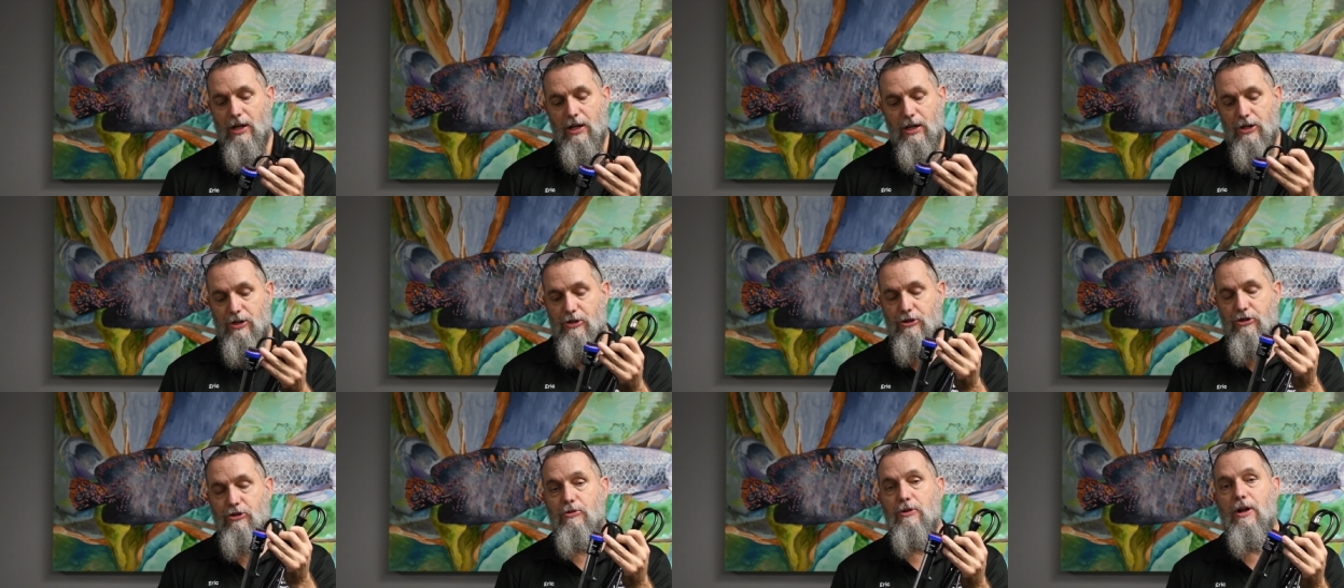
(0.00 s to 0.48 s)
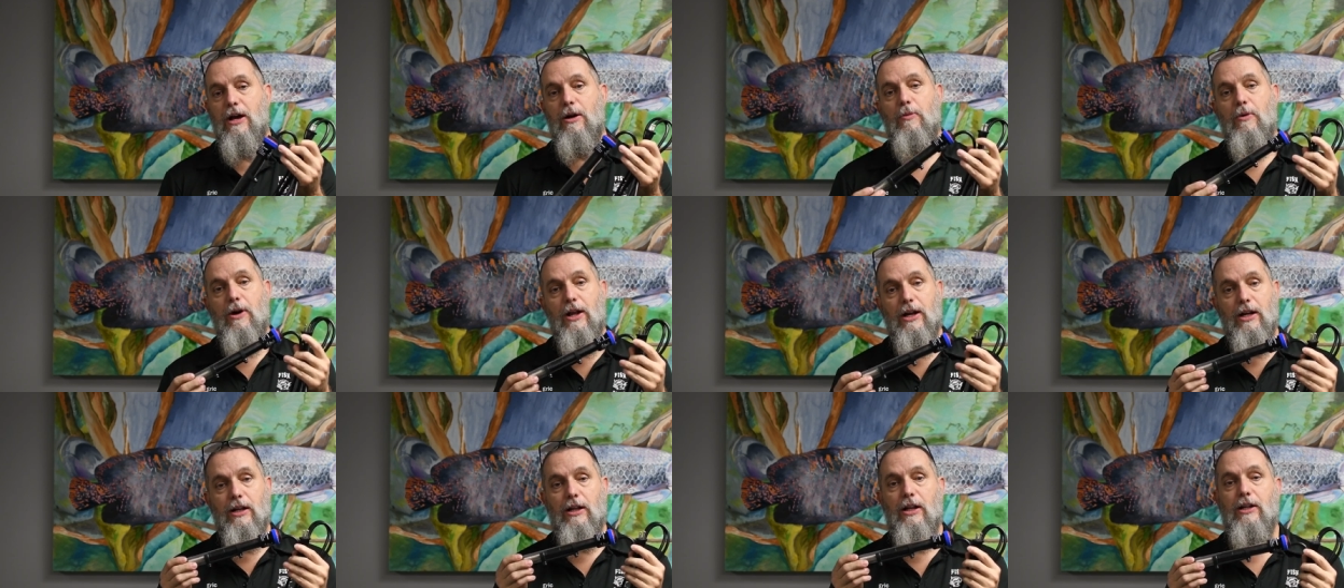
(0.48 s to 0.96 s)
You do not
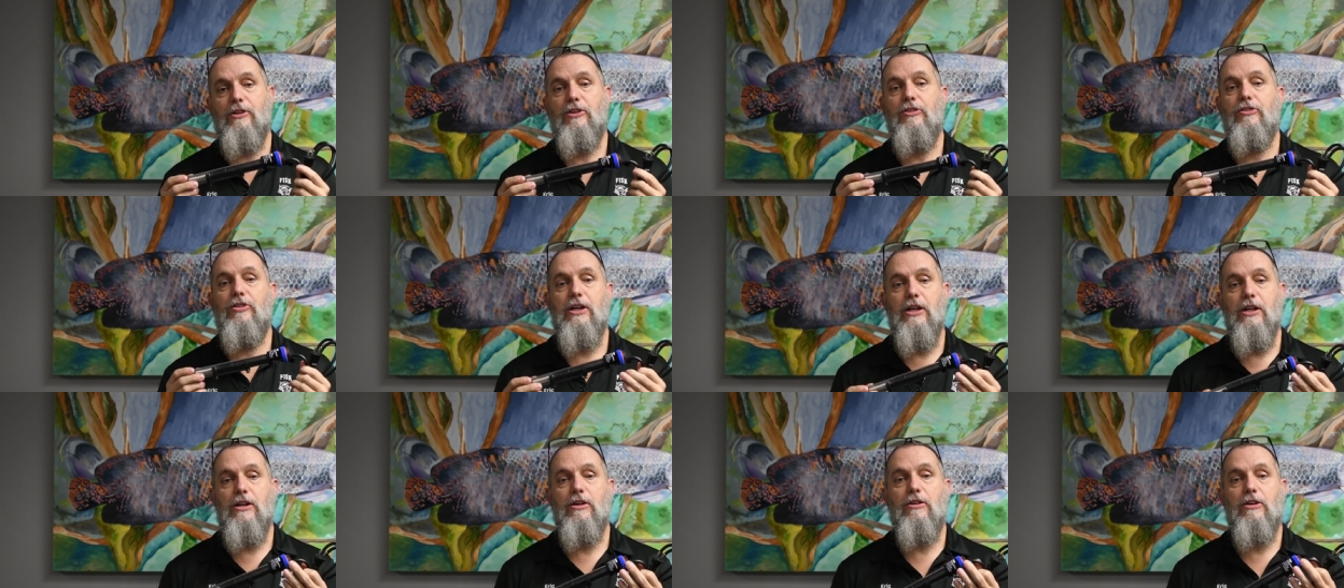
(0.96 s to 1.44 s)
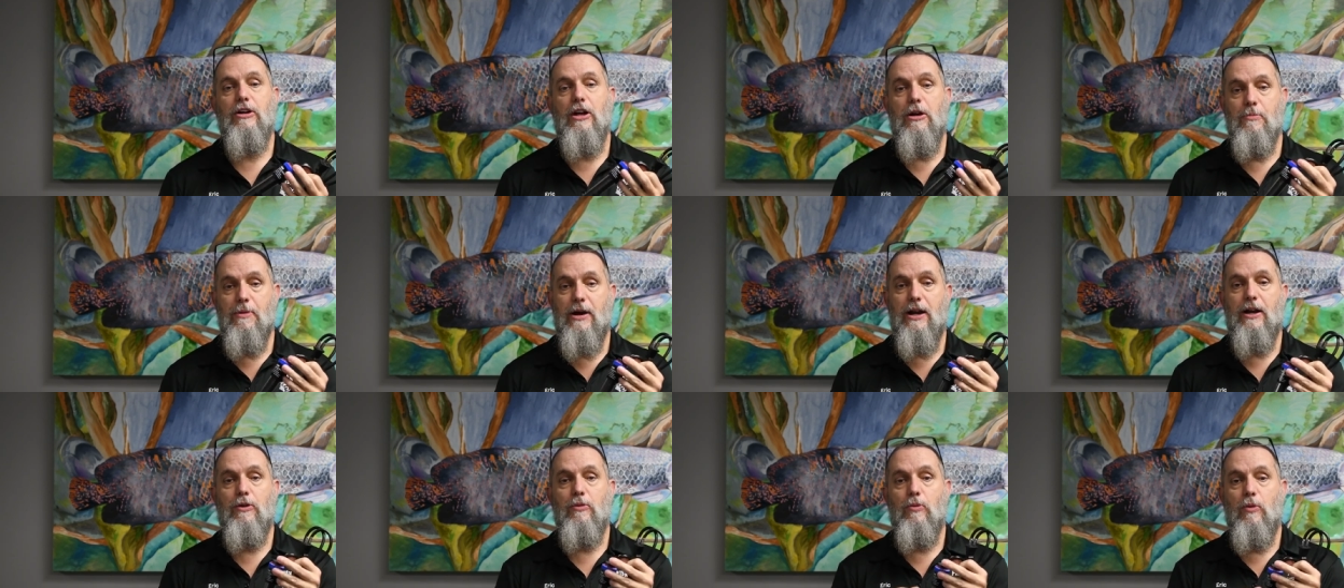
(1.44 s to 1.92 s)
want to let this heater come
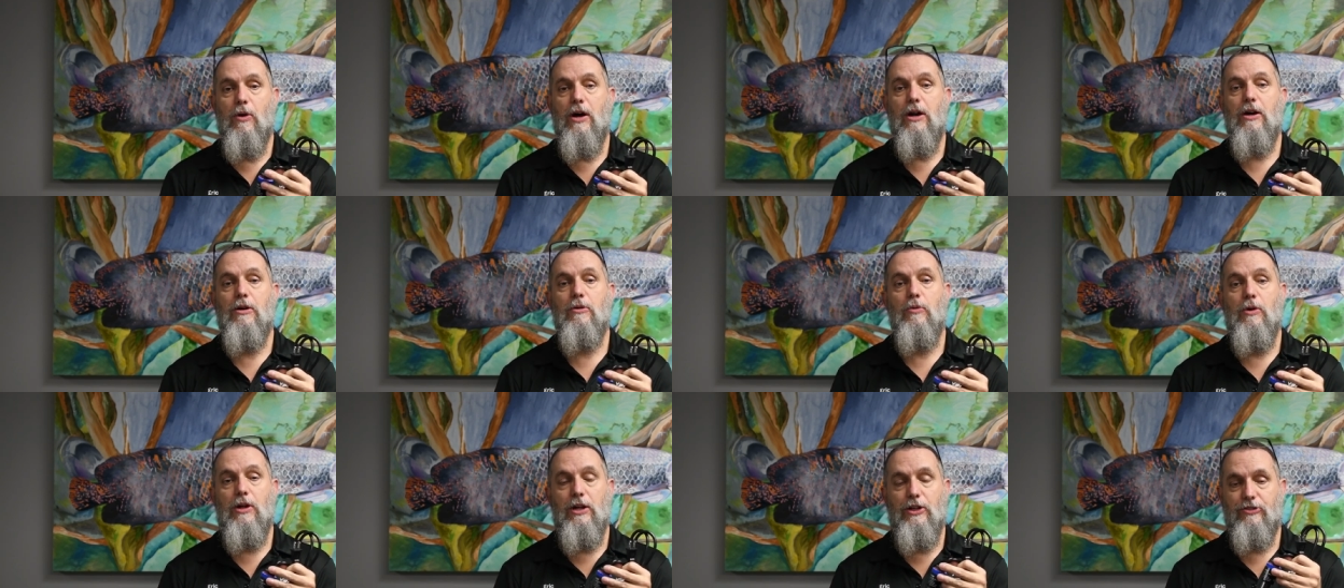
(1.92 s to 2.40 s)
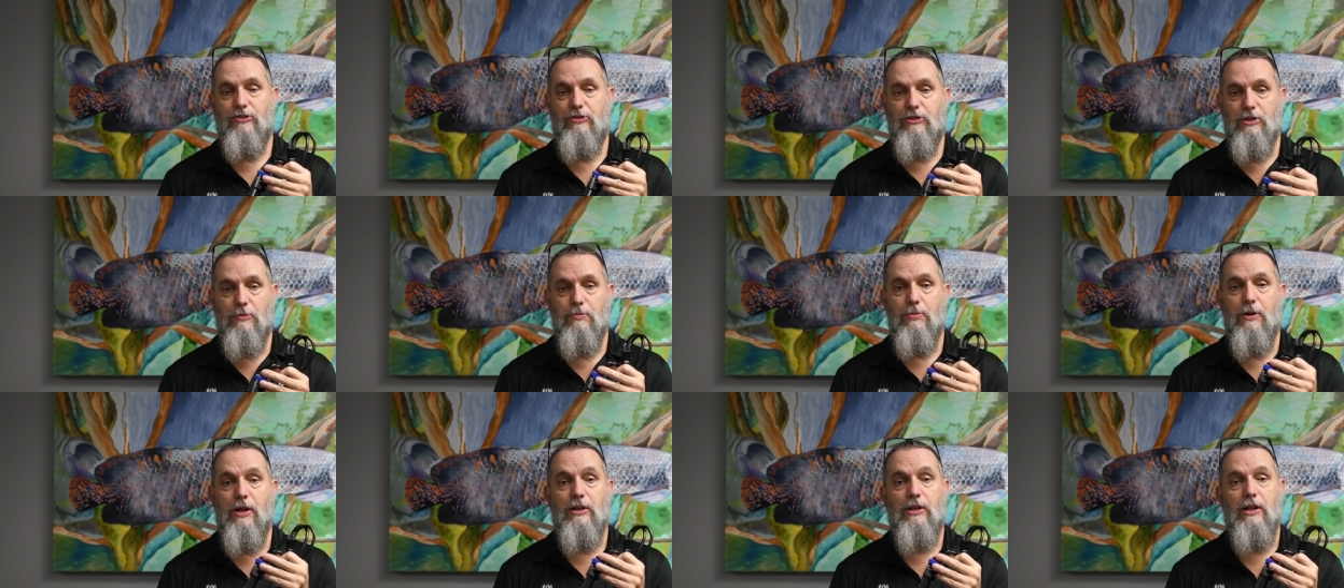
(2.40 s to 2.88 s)
out of the water while it's
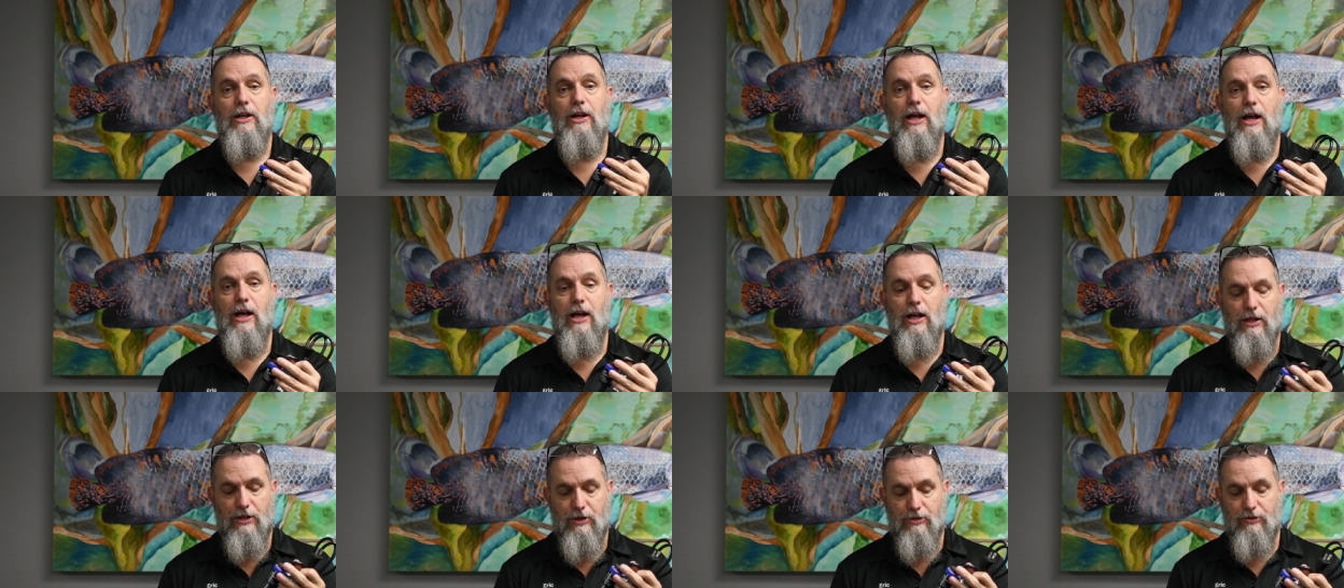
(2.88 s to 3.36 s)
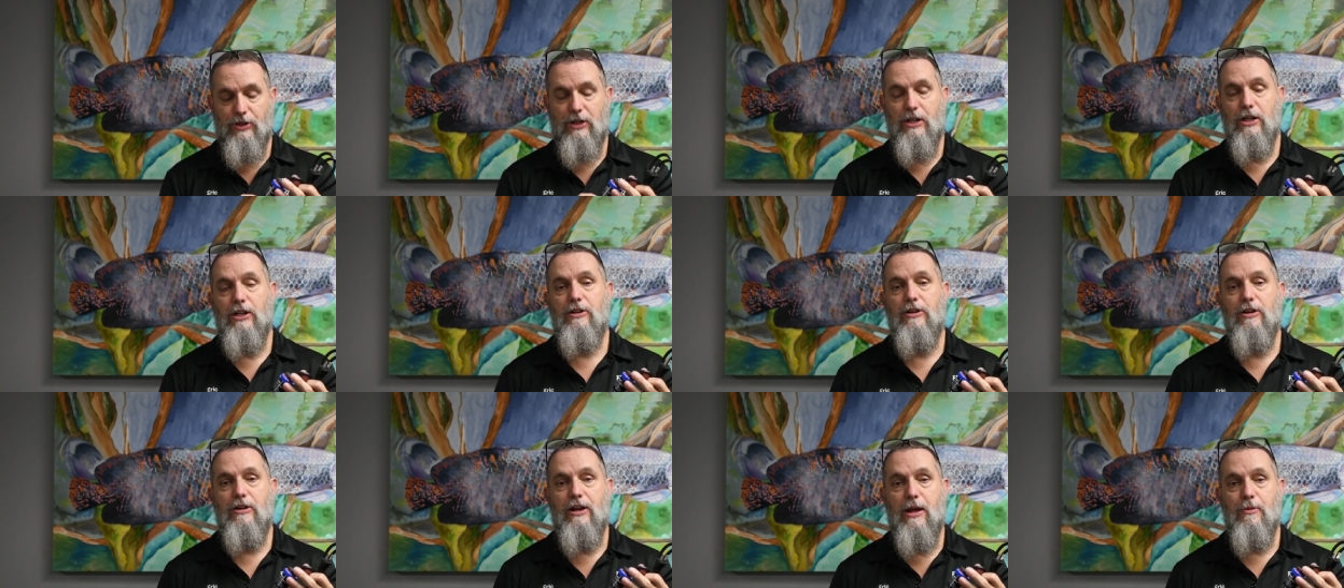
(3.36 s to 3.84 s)
still plugged in hot, because it
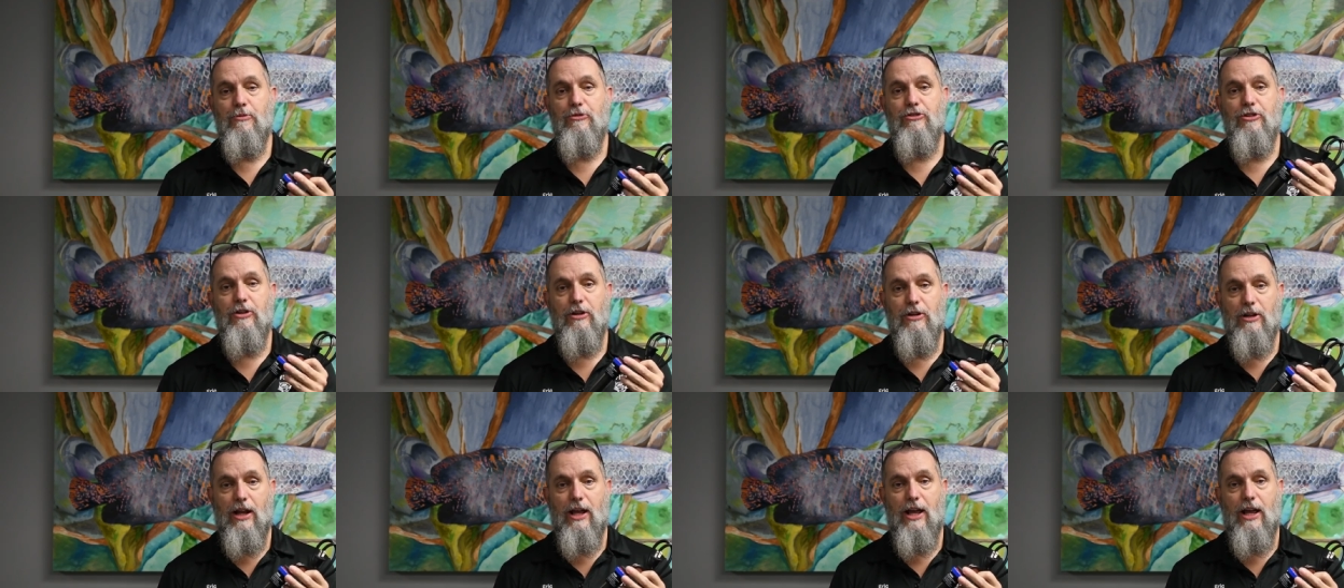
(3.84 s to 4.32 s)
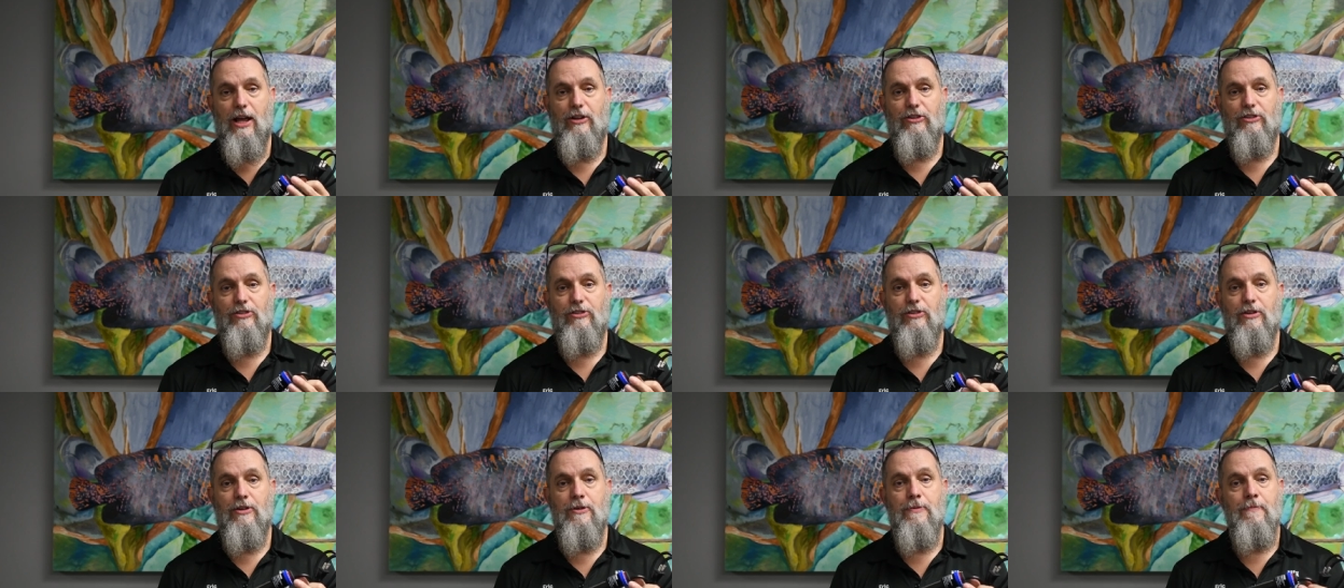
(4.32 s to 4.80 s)
can damage the
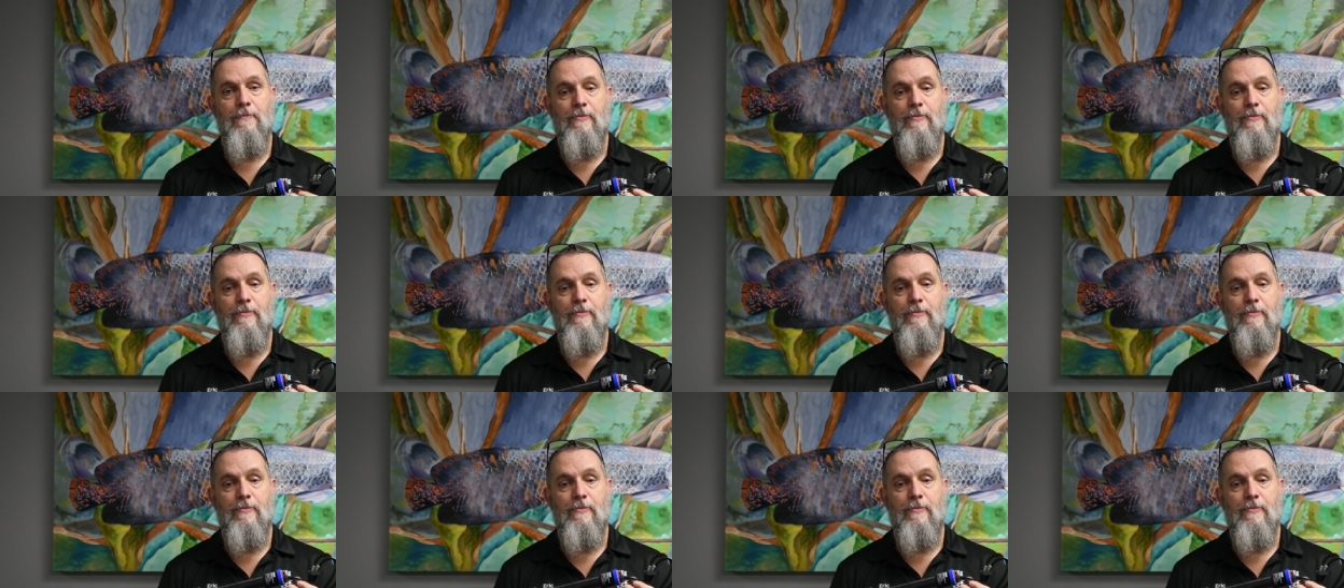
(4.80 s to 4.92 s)
glass.